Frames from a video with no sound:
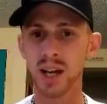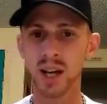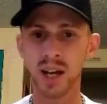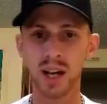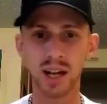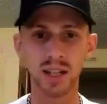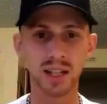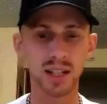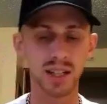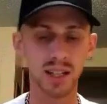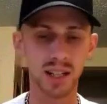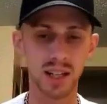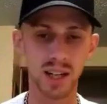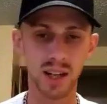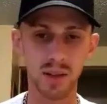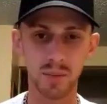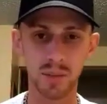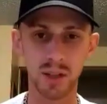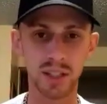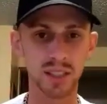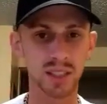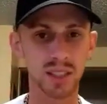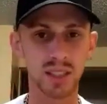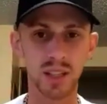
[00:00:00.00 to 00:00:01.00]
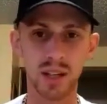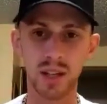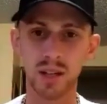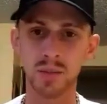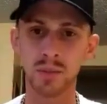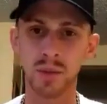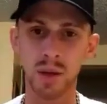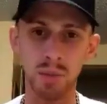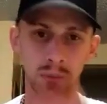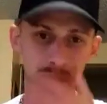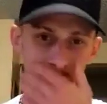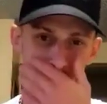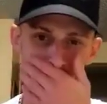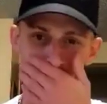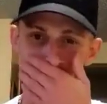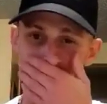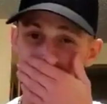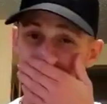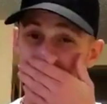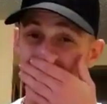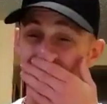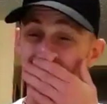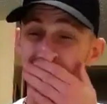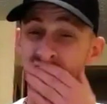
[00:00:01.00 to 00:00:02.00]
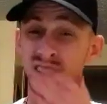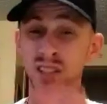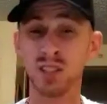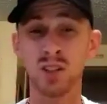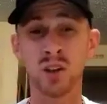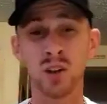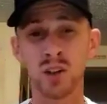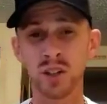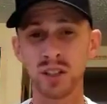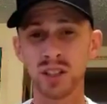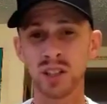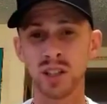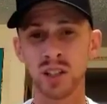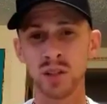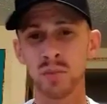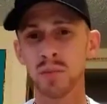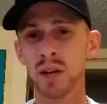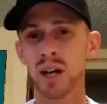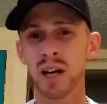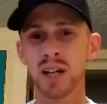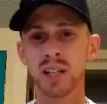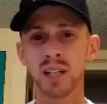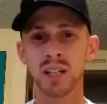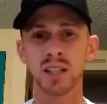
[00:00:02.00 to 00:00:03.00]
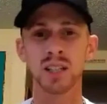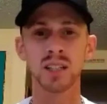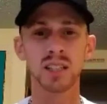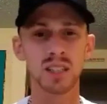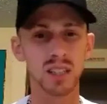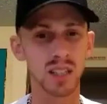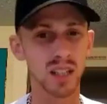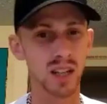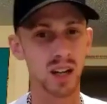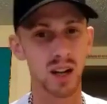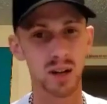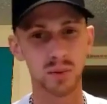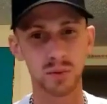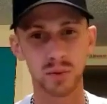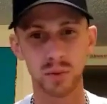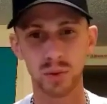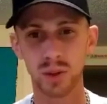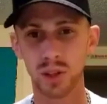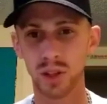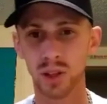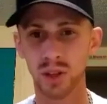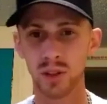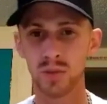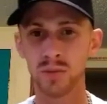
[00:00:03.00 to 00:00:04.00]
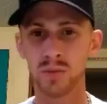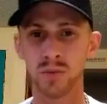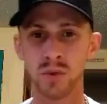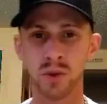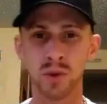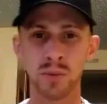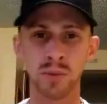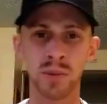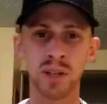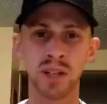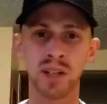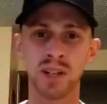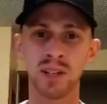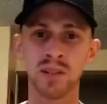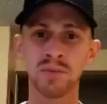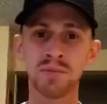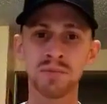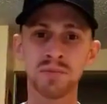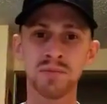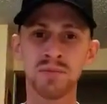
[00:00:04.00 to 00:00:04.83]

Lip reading: I didn't have my son, my mom. I couldn't talk to anybody because the cops were looking for me.